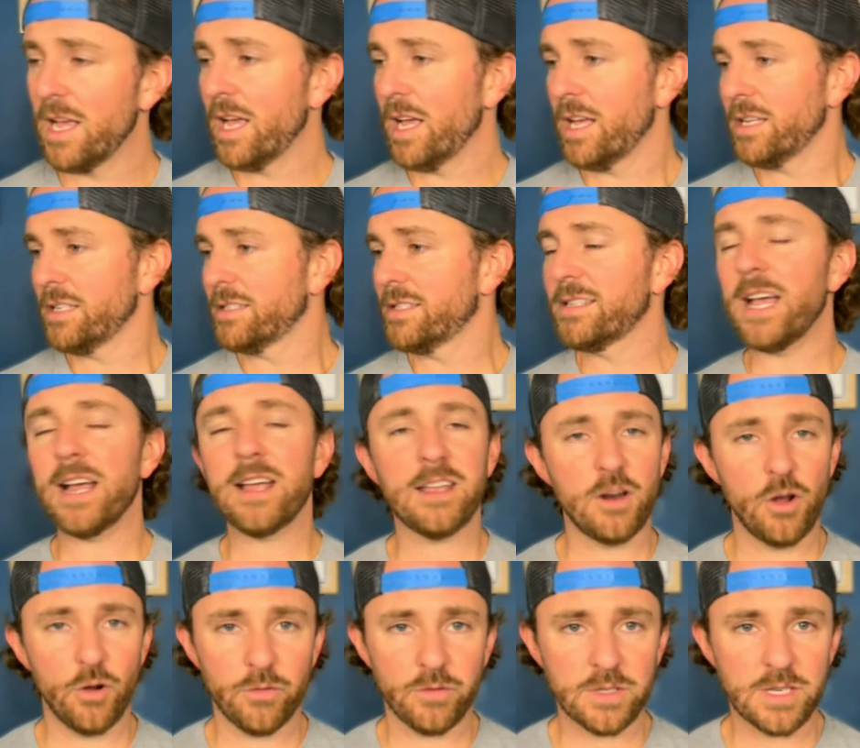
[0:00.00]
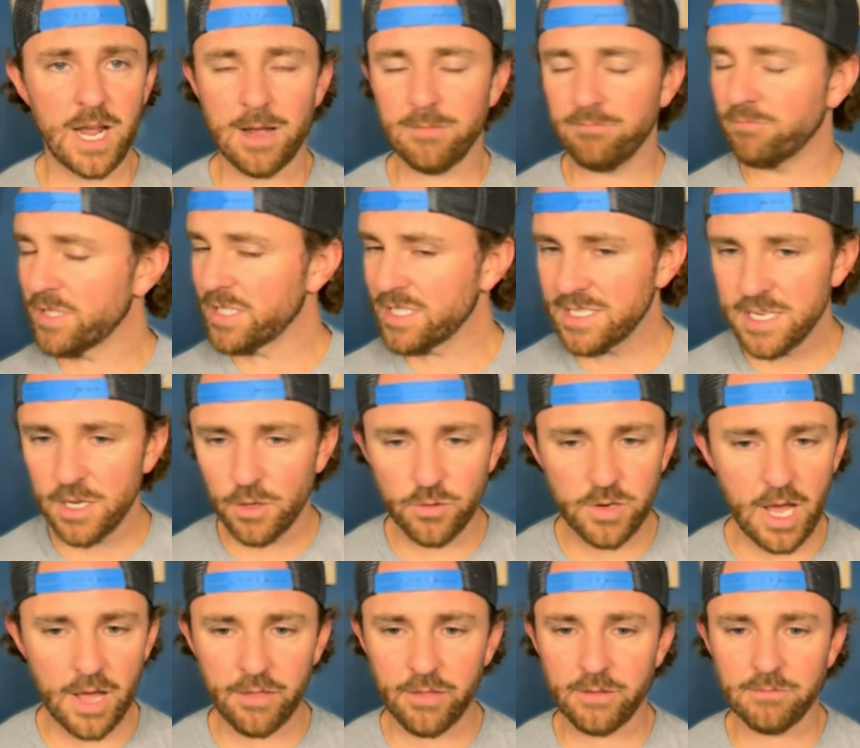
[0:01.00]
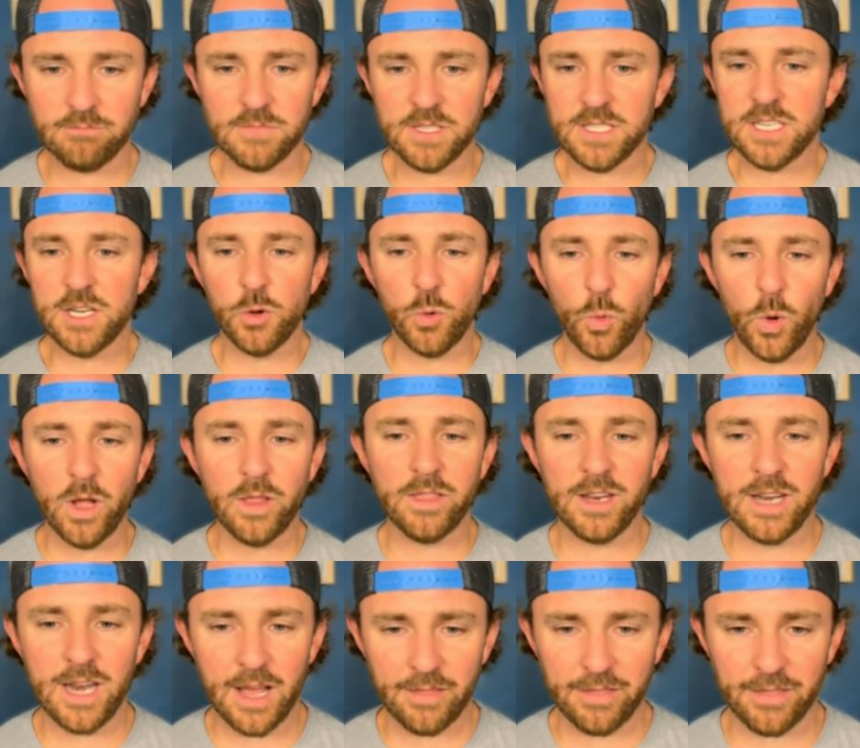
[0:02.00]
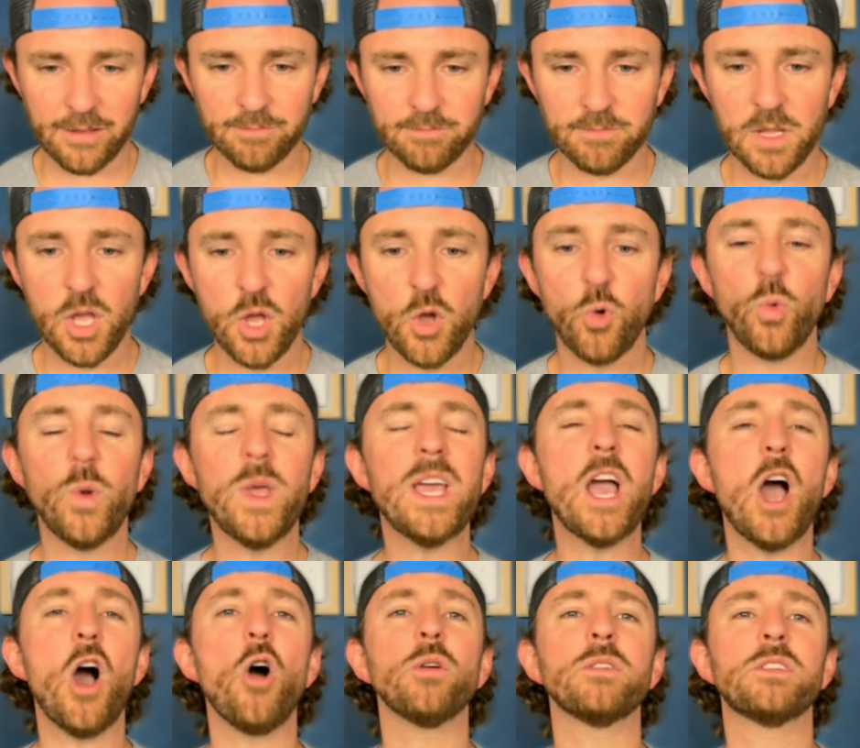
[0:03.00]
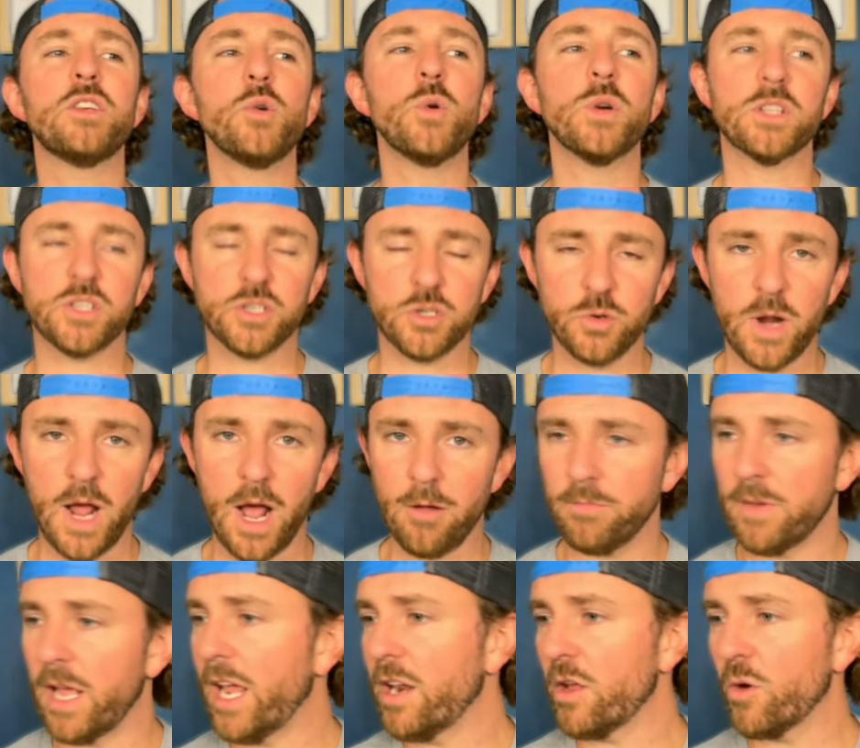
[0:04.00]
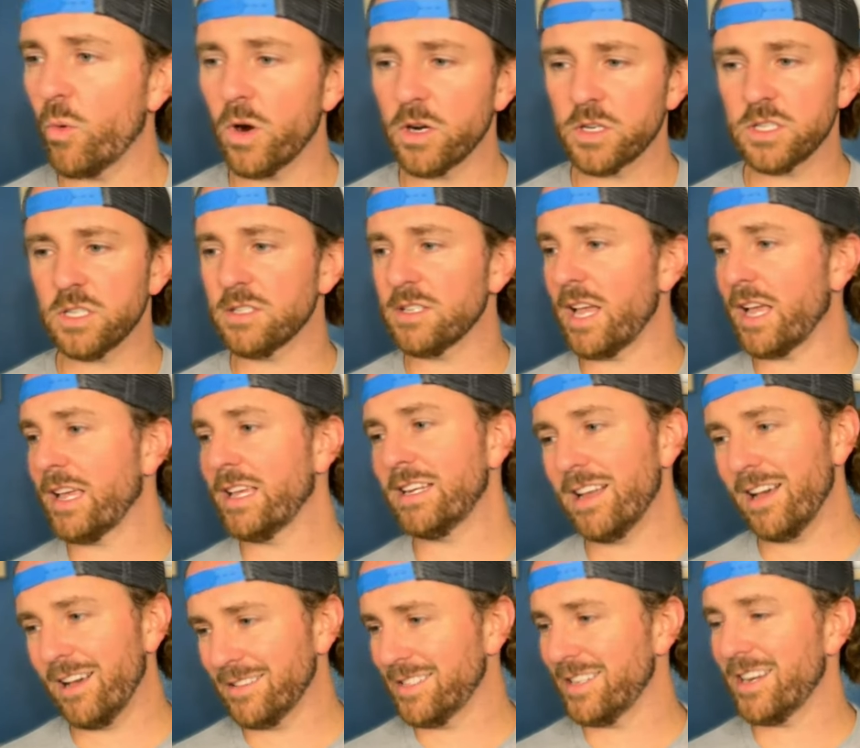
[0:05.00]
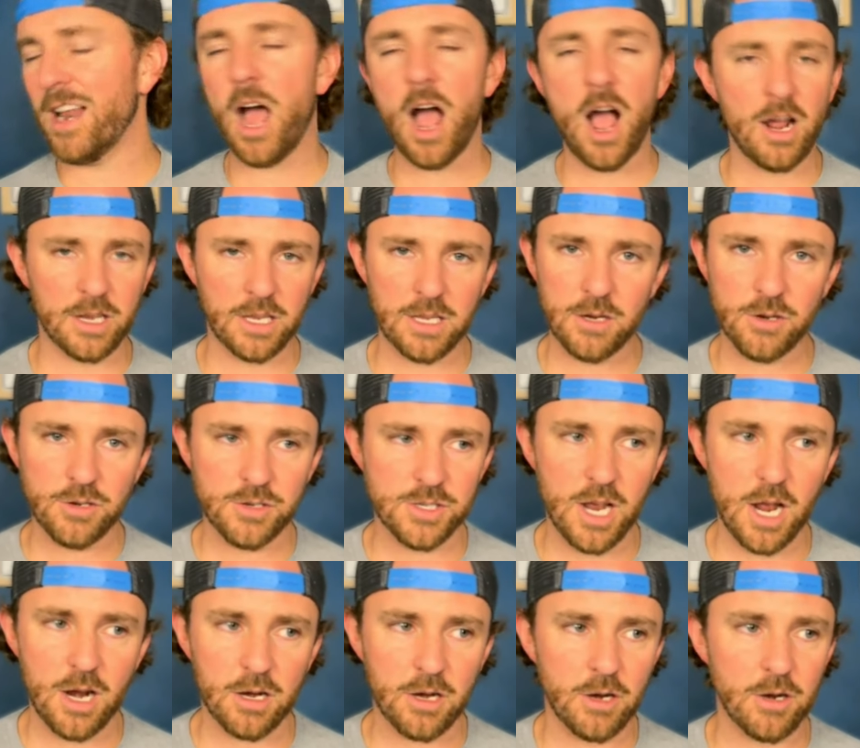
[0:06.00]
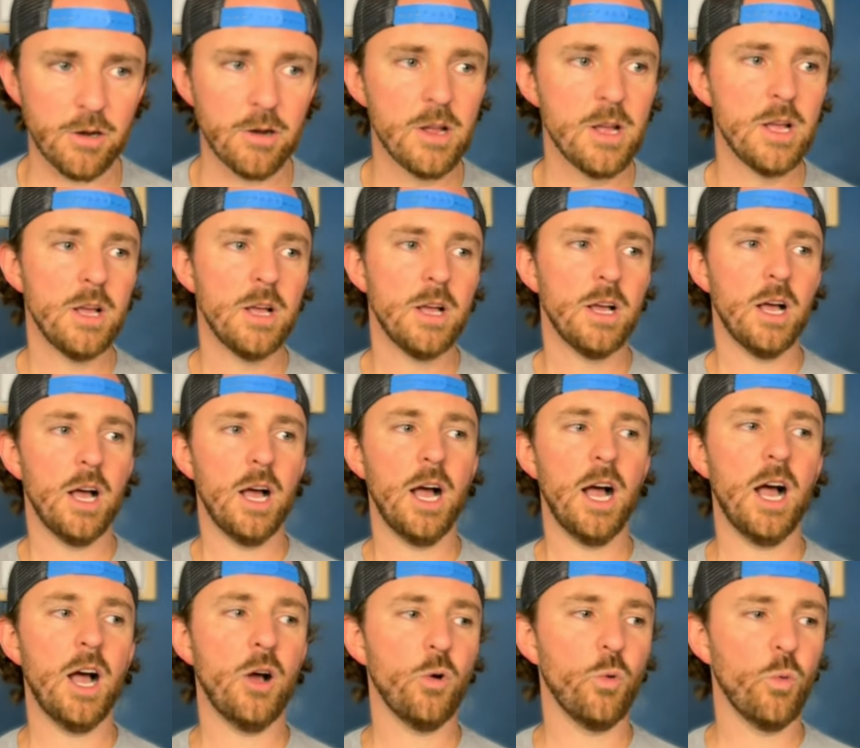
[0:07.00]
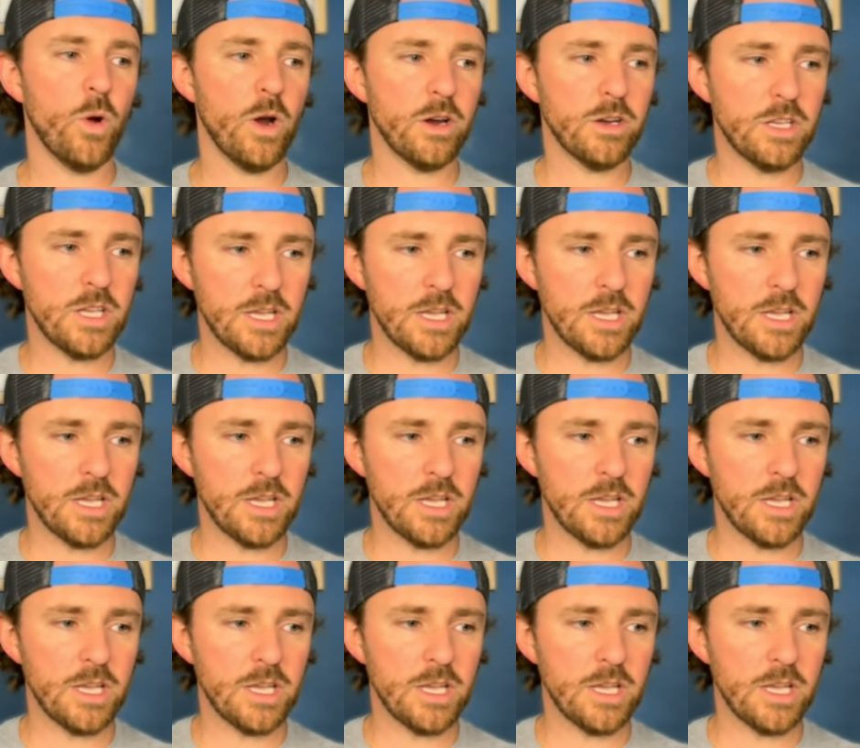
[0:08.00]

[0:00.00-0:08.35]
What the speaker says: Second overtime, still nothing, still 1-0. We go to a shootout, and it works just like it does in hockey or soccer, where you